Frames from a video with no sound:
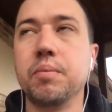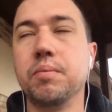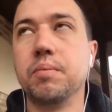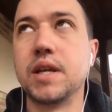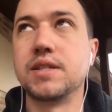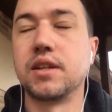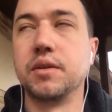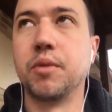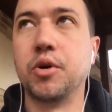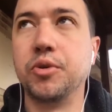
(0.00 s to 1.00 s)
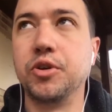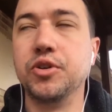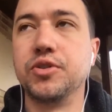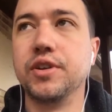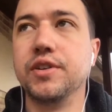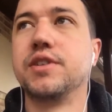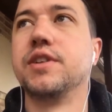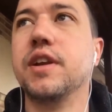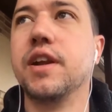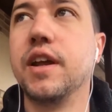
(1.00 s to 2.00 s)
basically mobile
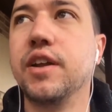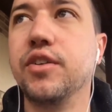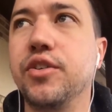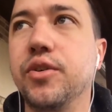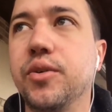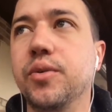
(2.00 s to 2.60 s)
usage into